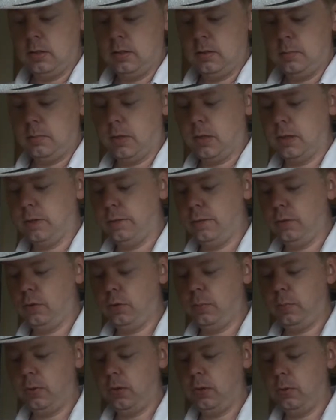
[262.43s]
by
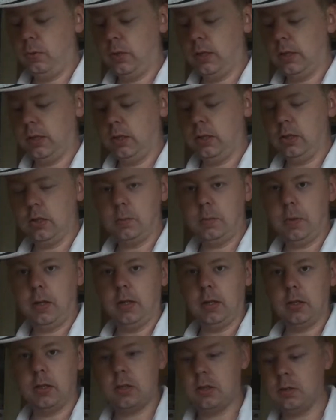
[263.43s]
4.1 inch
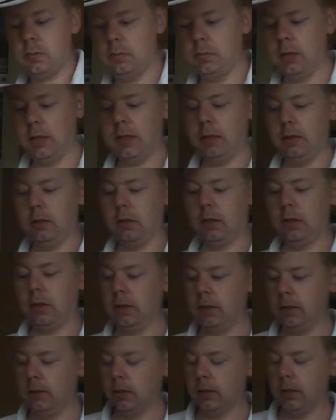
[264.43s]
pitch blade on here,
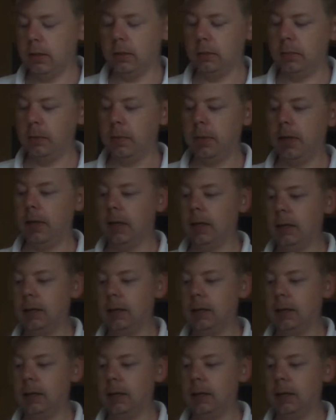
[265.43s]
propeller.